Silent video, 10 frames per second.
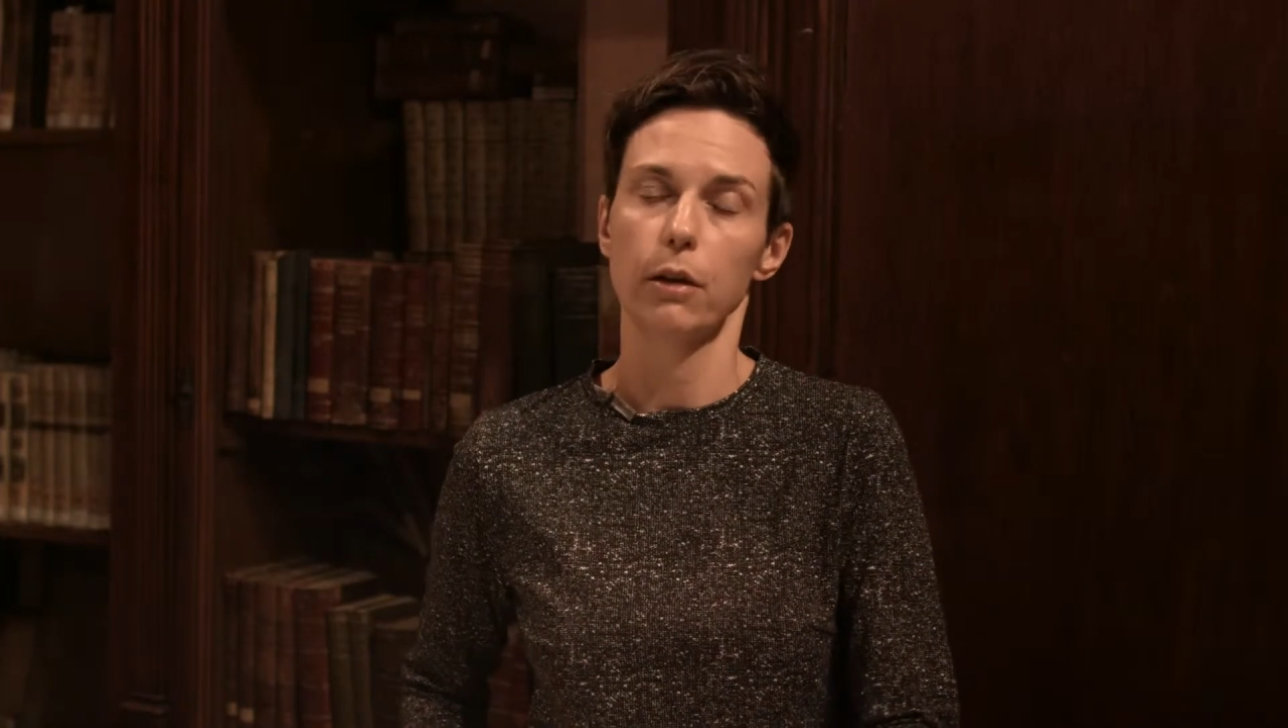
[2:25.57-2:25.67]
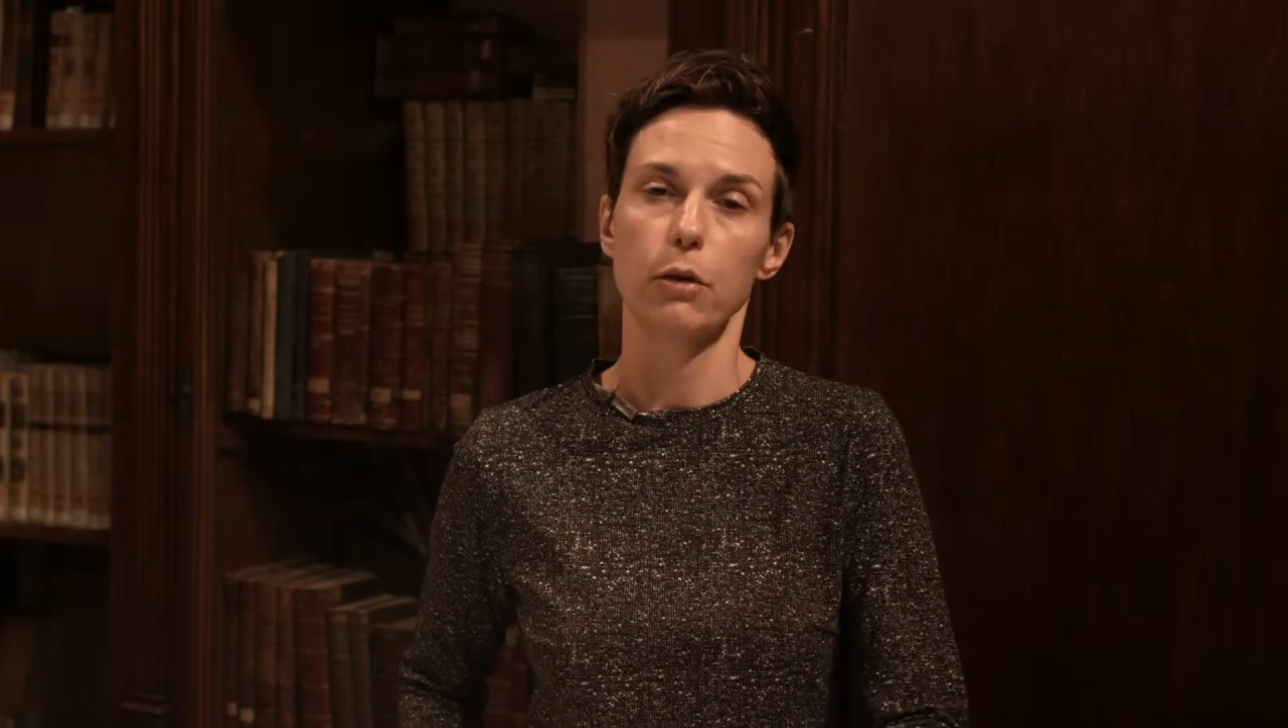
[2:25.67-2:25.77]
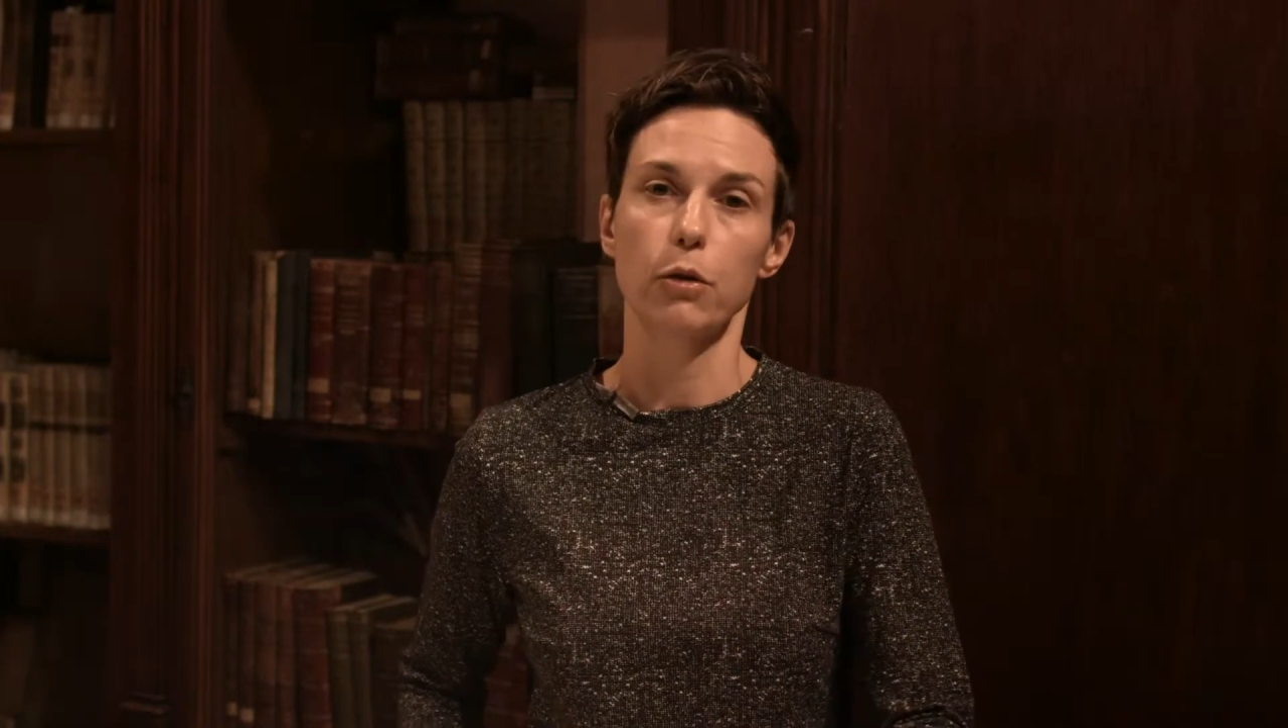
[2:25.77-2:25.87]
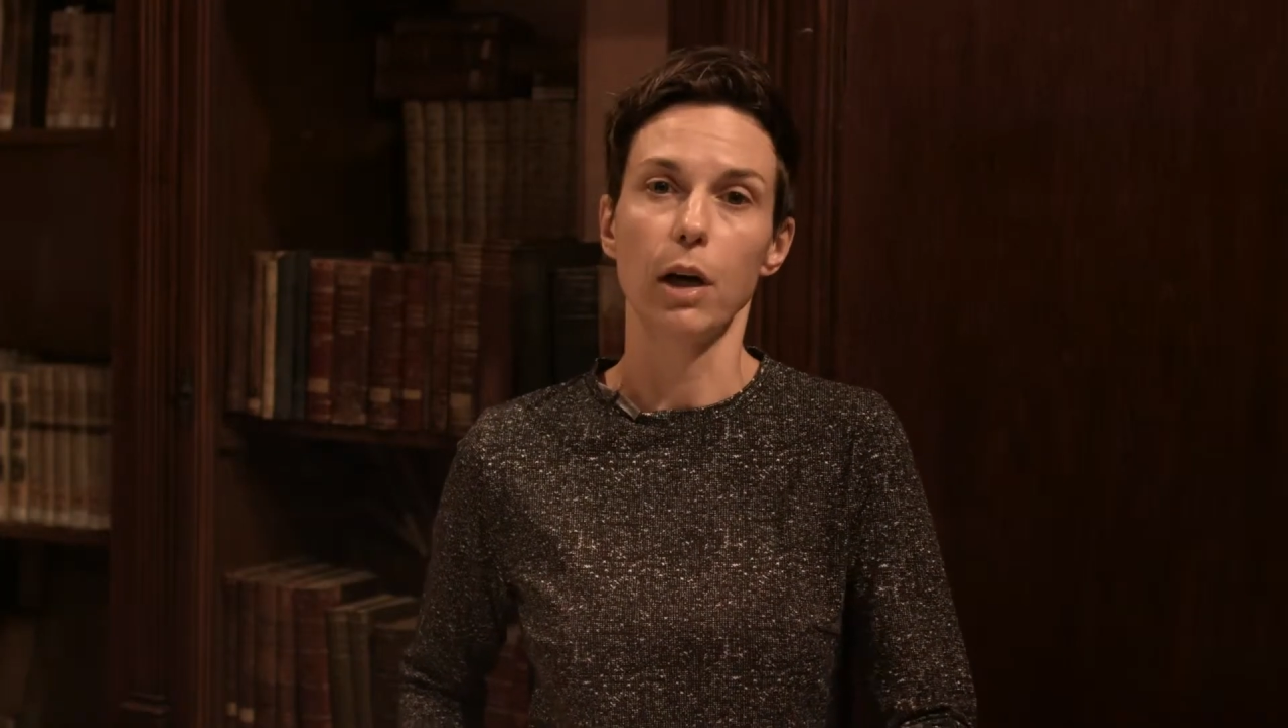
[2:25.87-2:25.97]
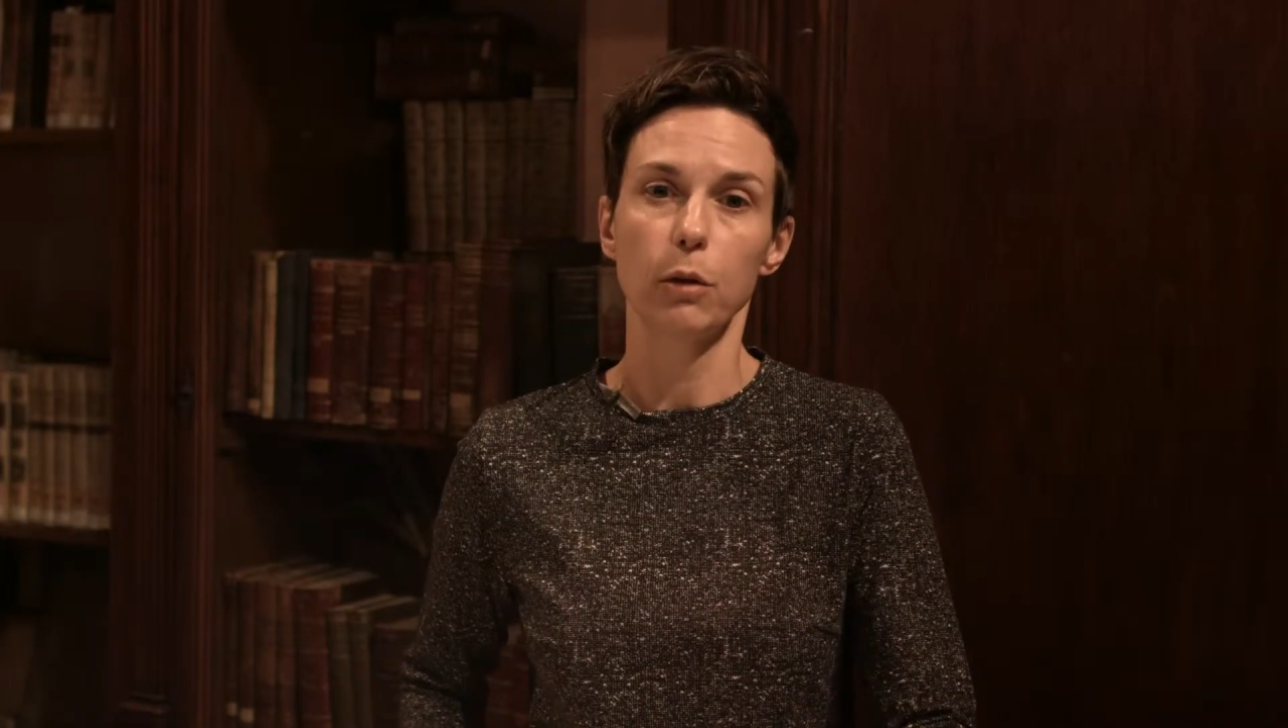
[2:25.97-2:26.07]

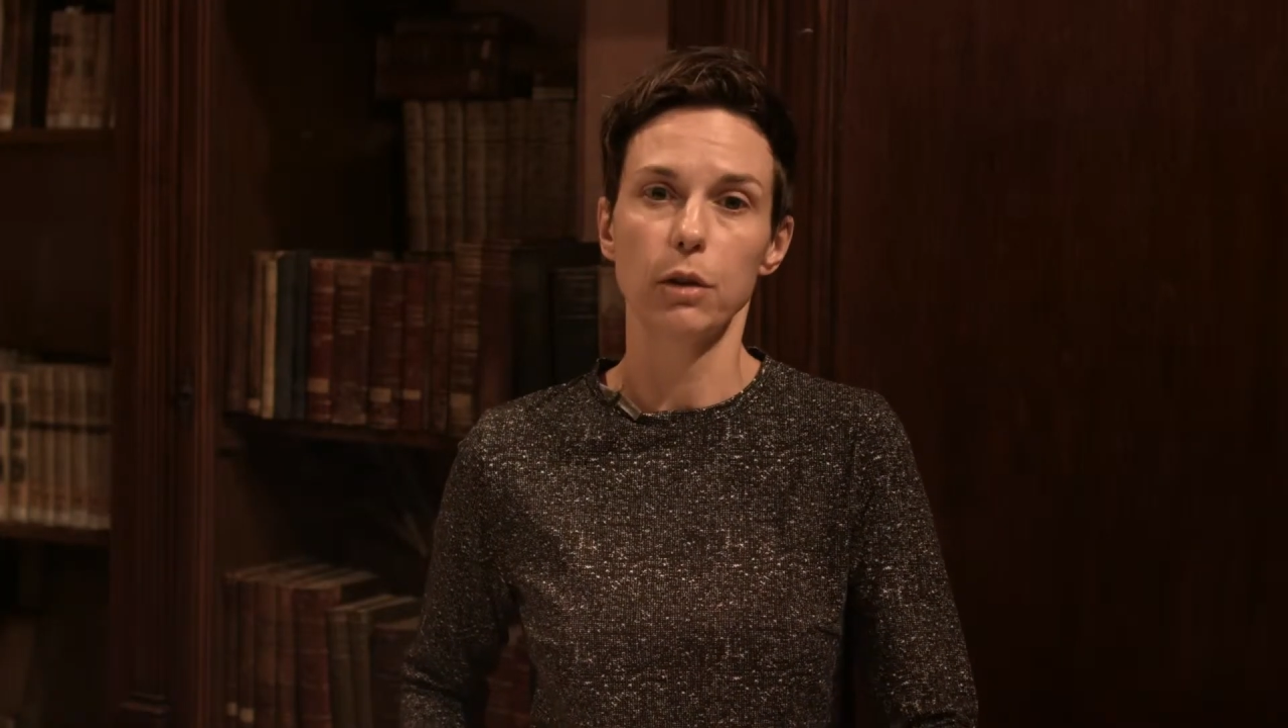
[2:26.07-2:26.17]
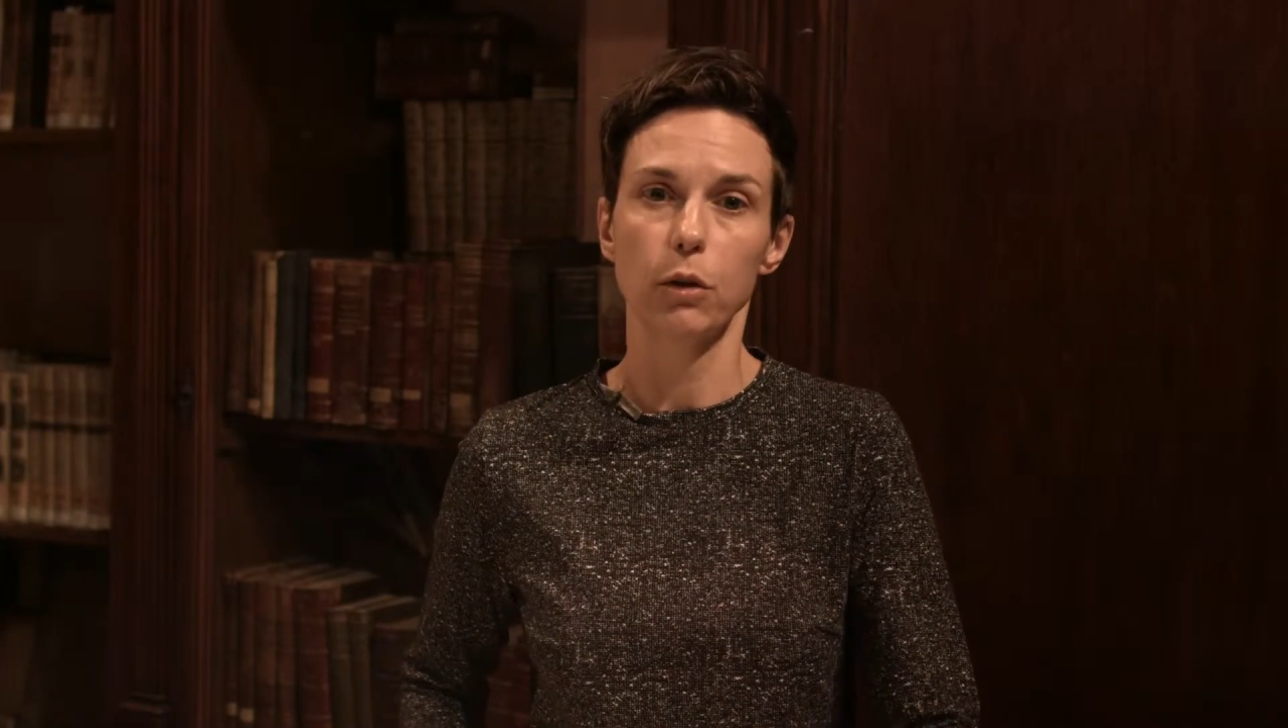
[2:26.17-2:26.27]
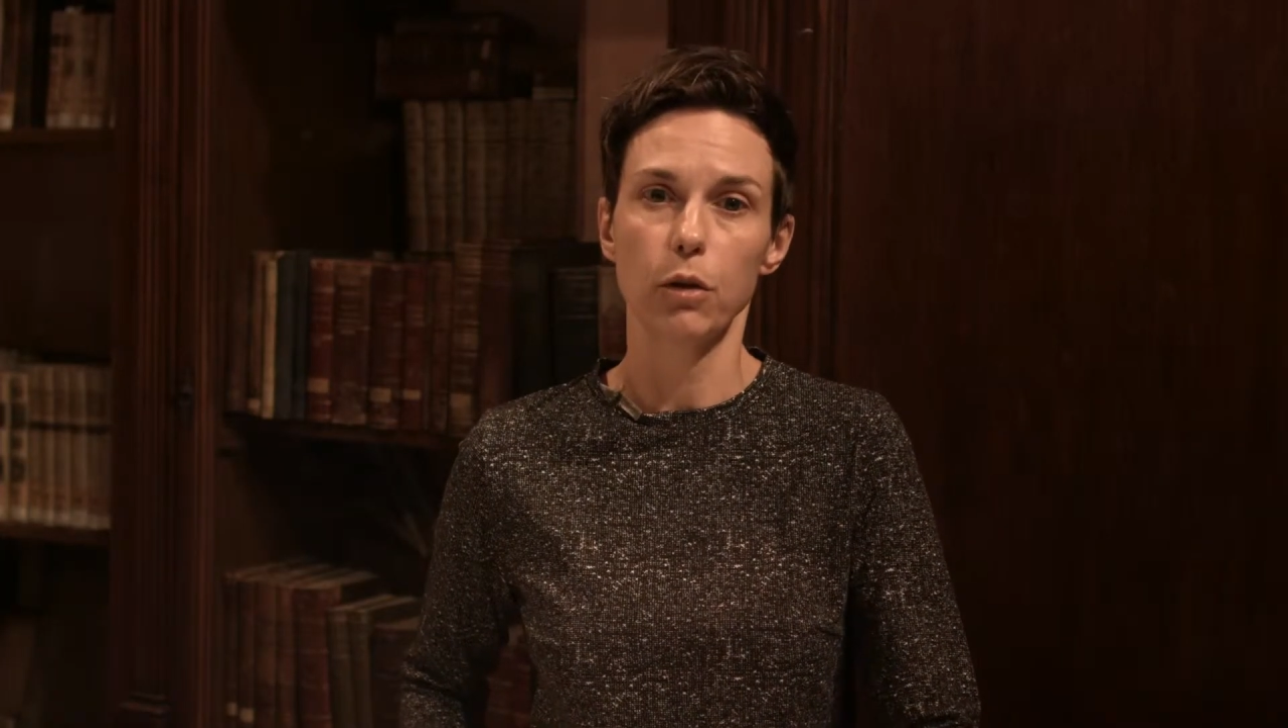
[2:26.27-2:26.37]
Throughout the